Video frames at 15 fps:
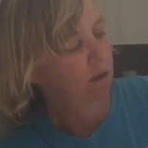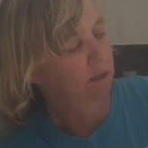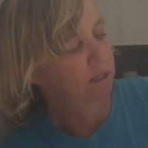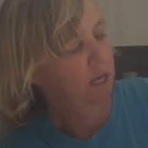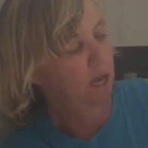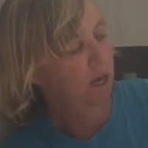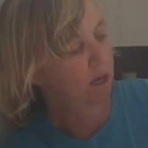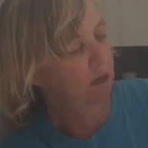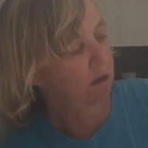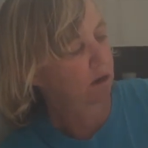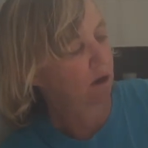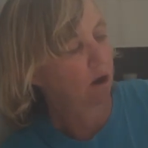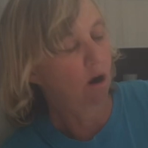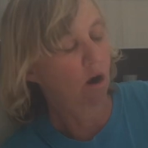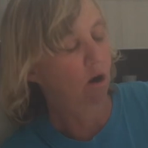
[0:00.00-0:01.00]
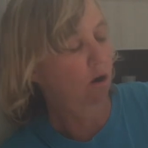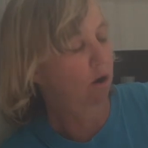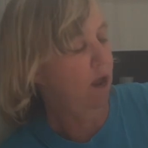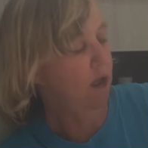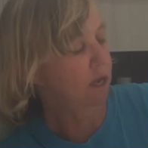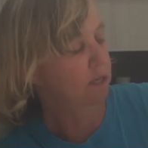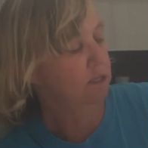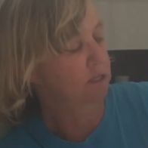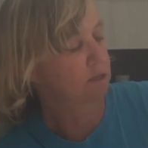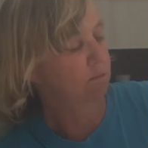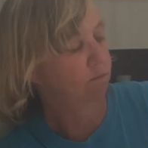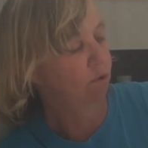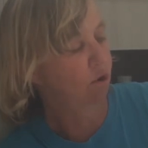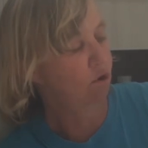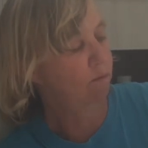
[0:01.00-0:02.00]
Tech RX
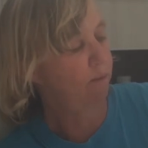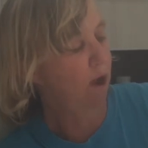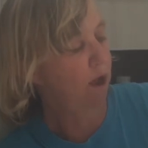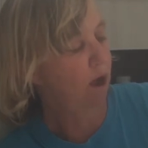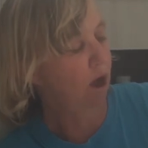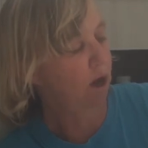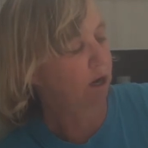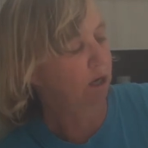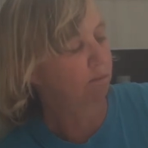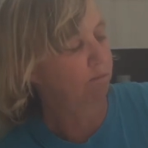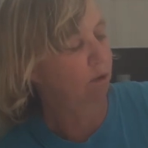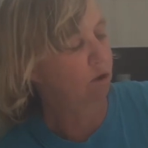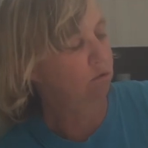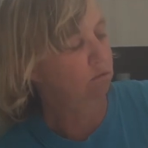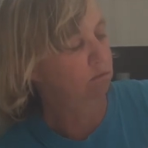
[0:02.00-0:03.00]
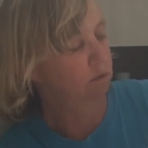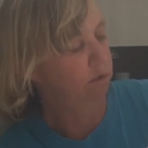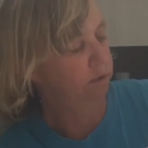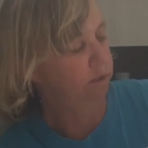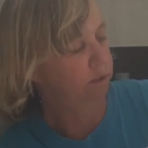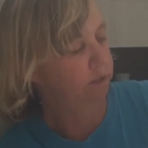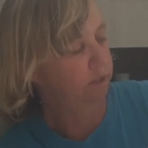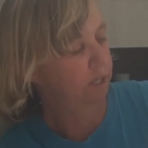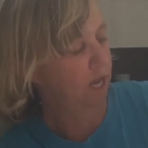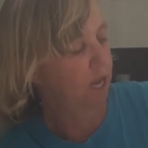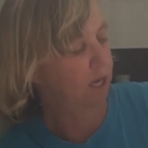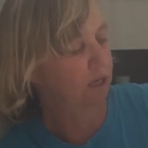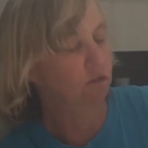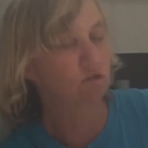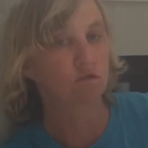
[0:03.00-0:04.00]
probiotic boat
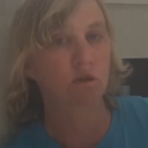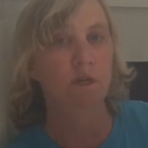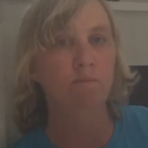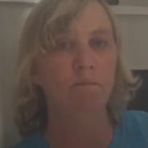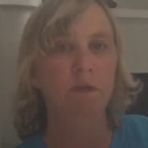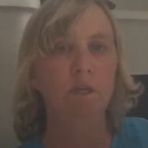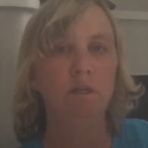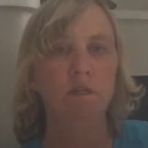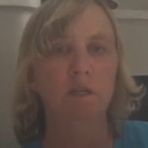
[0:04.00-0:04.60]
tank treatment.